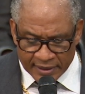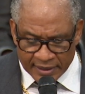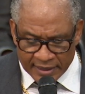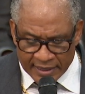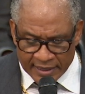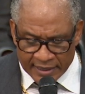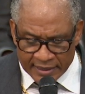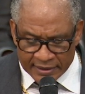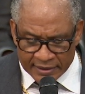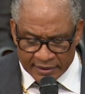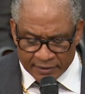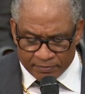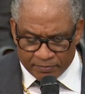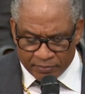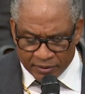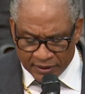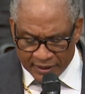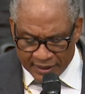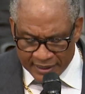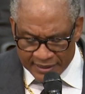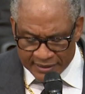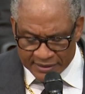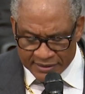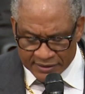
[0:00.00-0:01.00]
And the
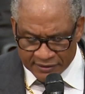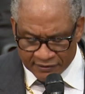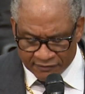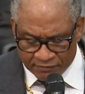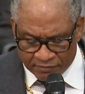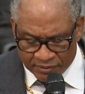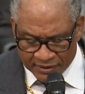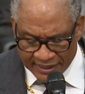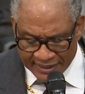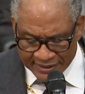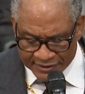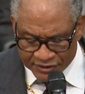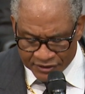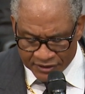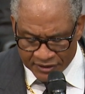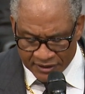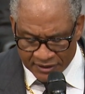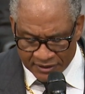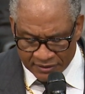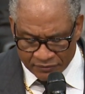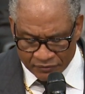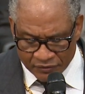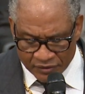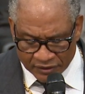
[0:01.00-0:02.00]
place of
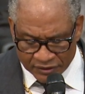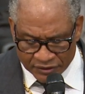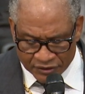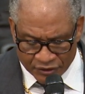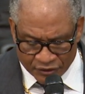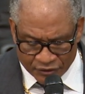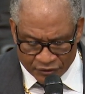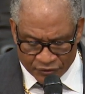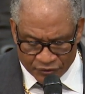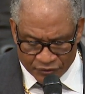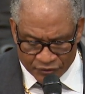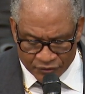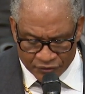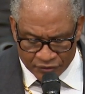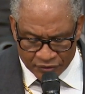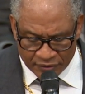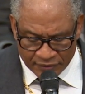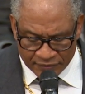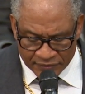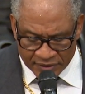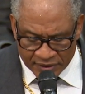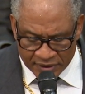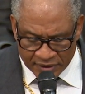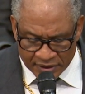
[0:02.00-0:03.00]
blessing, we're told
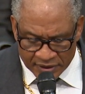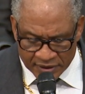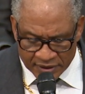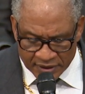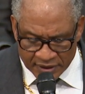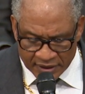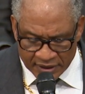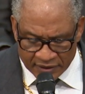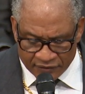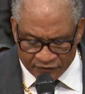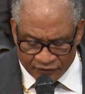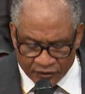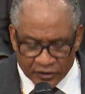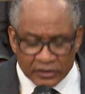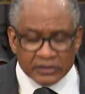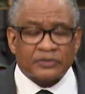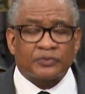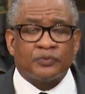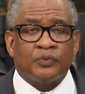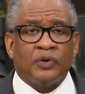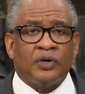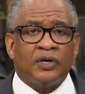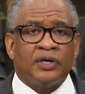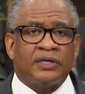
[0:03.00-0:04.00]
in verse
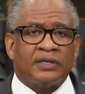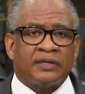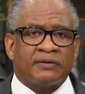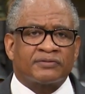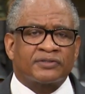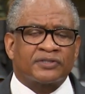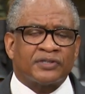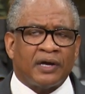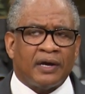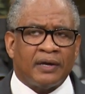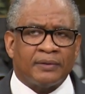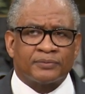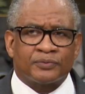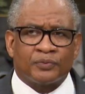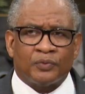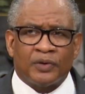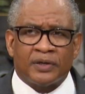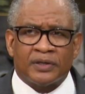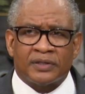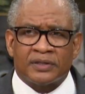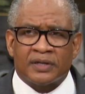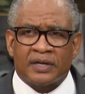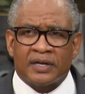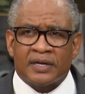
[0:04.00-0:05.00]
1 of Psalms
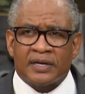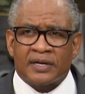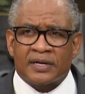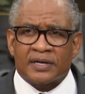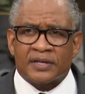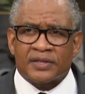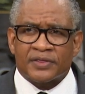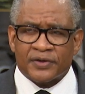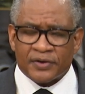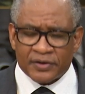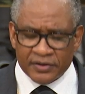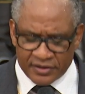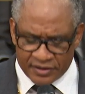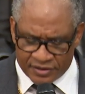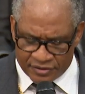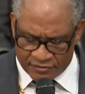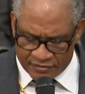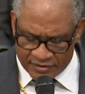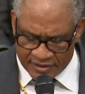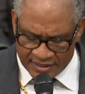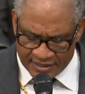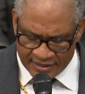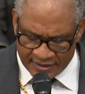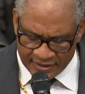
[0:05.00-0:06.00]

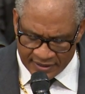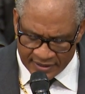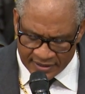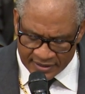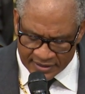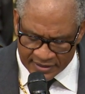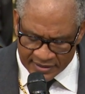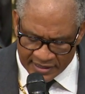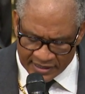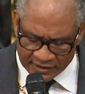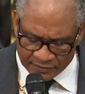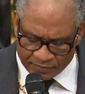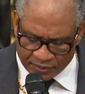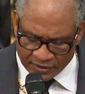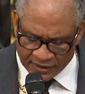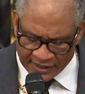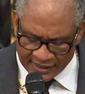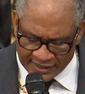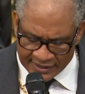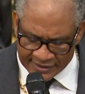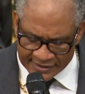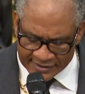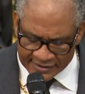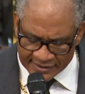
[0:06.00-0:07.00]
133, that
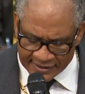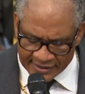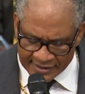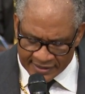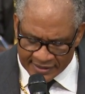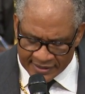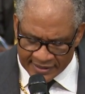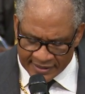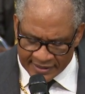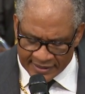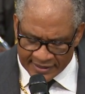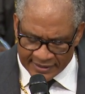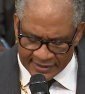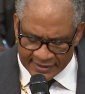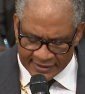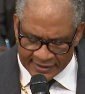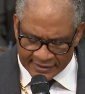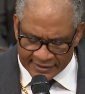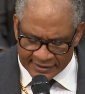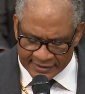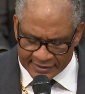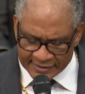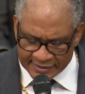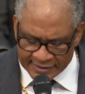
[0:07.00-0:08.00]
place
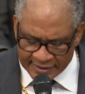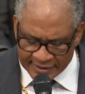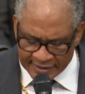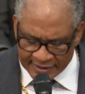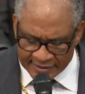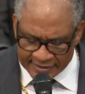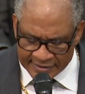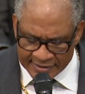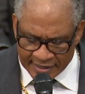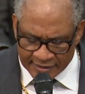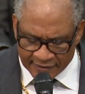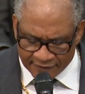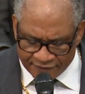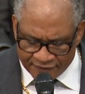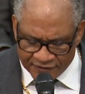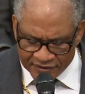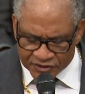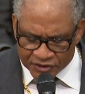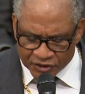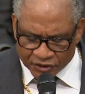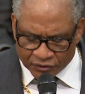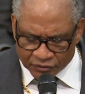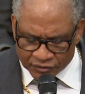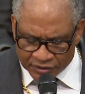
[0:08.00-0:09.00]
is, it's not a
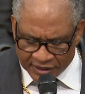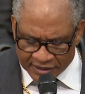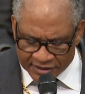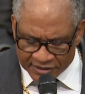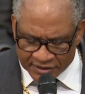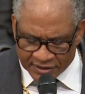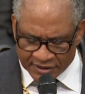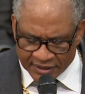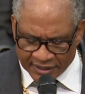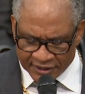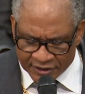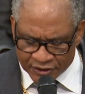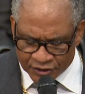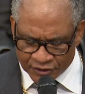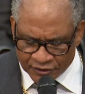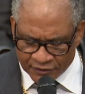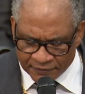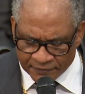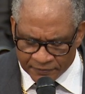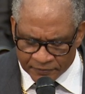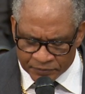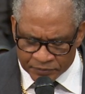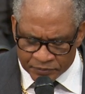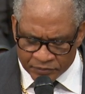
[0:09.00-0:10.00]
physical
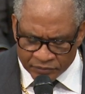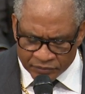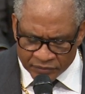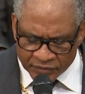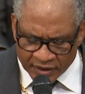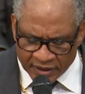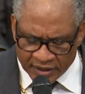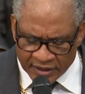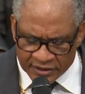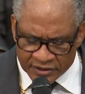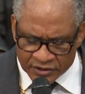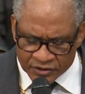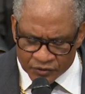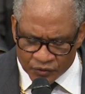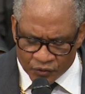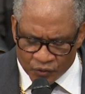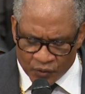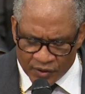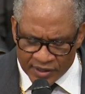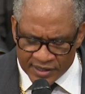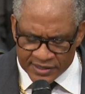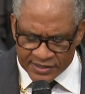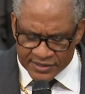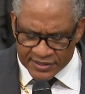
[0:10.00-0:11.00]
destination, it's
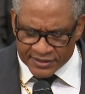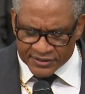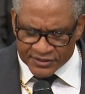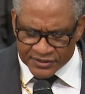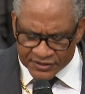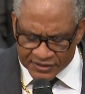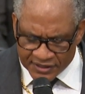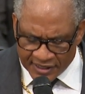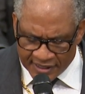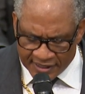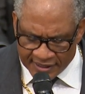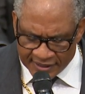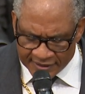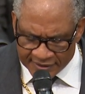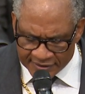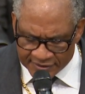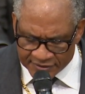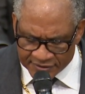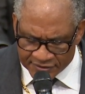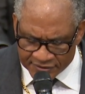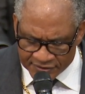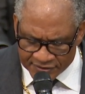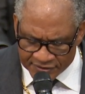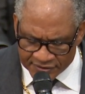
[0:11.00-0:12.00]
when the
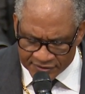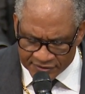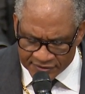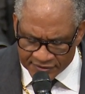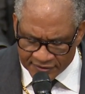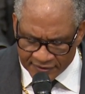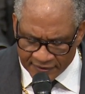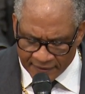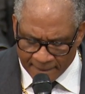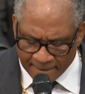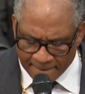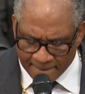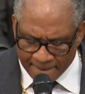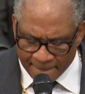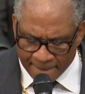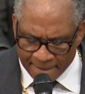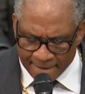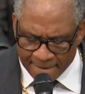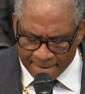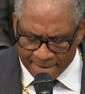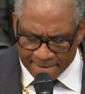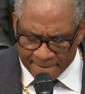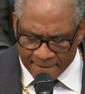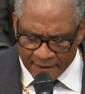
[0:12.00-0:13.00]
saints
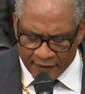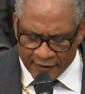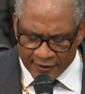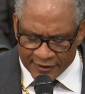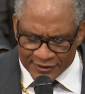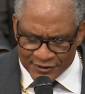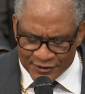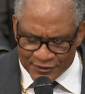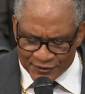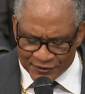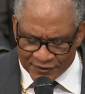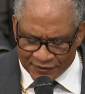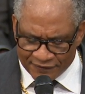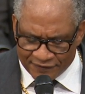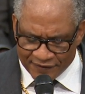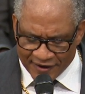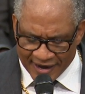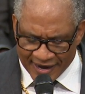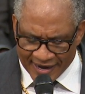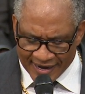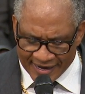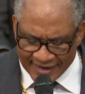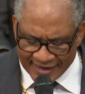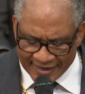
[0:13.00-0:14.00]
are
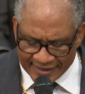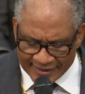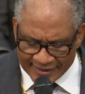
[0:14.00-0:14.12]
unified.